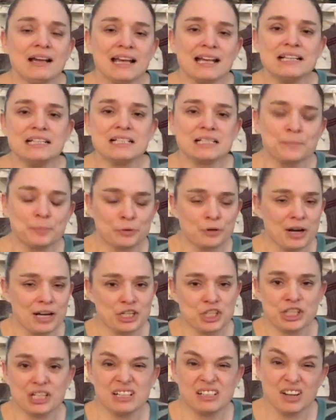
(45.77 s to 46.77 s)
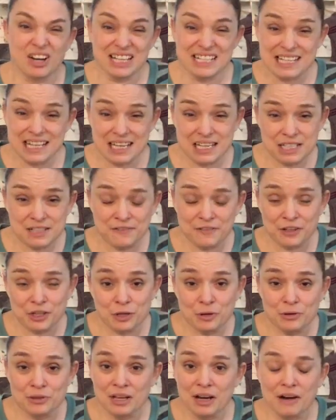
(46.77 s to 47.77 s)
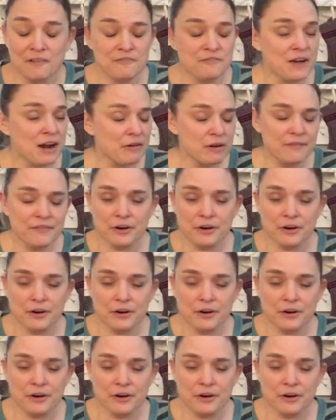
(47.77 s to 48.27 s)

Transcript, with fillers: inspiration and ideas for you that are very,